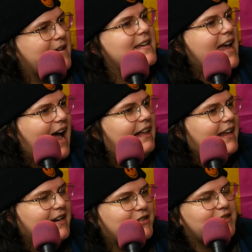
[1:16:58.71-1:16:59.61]
Yeah,
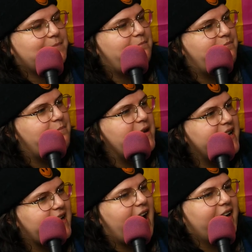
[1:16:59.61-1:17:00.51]
like just actually, yeah,
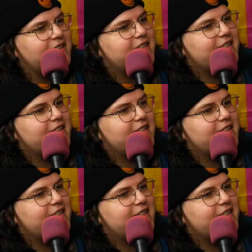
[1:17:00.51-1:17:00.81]
you, cognizant. just